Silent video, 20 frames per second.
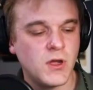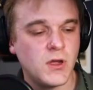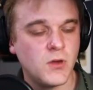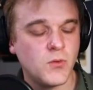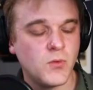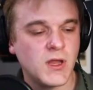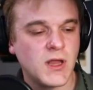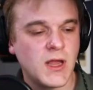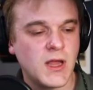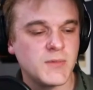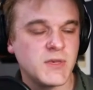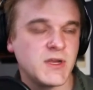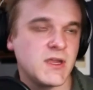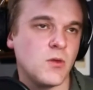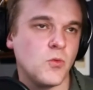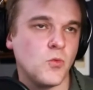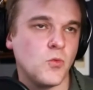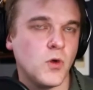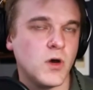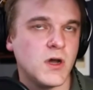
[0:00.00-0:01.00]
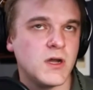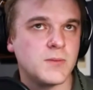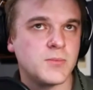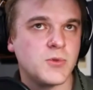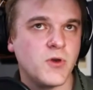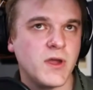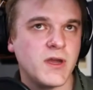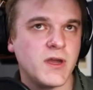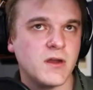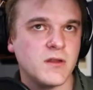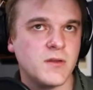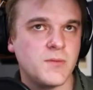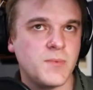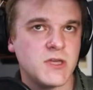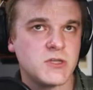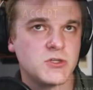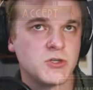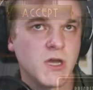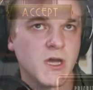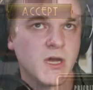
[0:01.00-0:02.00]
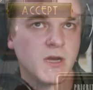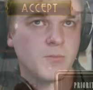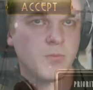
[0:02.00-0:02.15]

Well, I'm going to get one upgrade on the patriotic